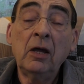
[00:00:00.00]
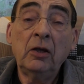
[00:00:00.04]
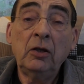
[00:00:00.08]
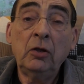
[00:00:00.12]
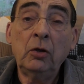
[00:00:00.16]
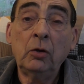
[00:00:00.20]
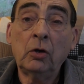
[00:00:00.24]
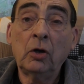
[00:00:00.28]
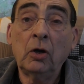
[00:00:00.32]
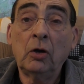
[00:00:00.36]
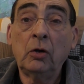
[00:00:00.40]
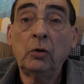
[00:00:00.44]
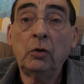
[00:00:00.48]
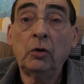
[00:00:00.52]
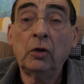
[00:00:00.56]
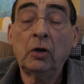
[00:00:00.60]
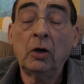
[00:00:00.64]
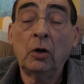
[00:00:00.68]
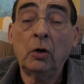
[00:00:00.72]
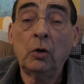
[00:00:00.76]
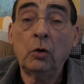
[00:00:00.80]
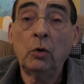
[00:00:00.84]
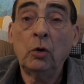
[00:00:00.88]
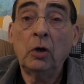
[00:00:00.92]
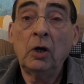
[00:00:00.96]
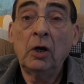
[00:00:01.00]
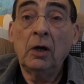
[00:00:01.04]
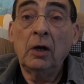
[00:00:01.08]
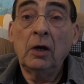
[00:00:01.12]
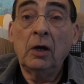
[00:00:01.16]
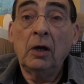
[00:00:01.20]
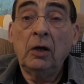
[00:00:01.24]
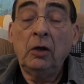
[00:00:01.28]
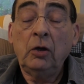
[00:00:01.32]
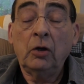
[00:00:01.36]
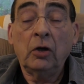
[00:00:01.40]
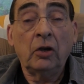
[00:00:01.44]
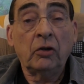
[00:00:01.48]
You're going to go,
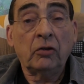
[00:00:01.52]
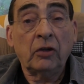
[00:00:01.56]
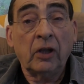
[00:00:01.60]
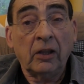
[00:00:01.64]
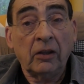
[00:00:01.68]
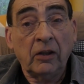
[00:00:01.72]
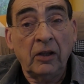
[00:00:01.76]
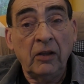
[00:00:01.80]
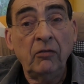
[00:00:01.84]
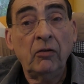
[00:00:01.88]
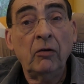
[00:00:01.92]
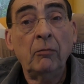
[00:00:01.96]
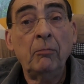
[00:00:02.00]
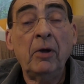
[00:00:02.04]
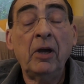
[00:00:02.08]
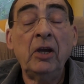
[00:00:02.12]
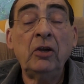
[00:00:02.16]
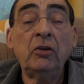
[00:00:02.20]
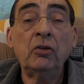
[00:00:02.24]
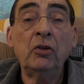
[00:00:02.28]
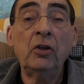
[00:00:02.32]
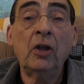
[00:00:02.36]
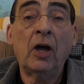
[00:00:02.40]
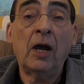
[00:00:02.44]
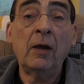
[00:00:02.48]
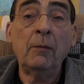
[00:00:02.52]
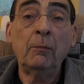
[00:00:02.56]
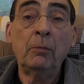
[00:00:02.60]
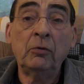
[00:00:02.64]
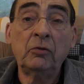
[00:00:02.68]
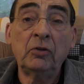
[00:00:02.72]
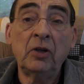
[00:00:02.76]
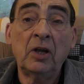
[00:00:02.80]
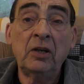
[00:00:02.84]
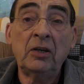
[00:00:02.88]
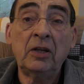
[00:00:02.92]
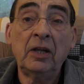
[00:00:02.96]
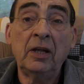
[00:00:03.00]
you're going to take the information that I'm
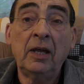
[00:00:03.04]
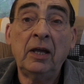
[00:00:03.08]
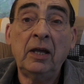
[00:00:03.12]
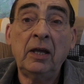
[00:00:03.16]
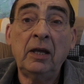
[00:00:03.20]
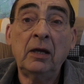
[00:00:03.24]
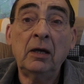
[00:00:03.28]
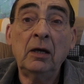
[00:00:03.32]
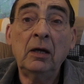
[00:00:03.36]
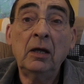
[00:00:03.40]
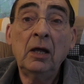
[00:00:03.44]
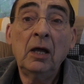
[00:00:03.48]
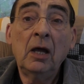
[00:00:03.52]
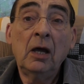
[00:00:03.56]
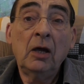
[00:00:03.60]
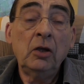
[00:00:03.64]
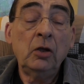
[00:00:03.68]
presenting here,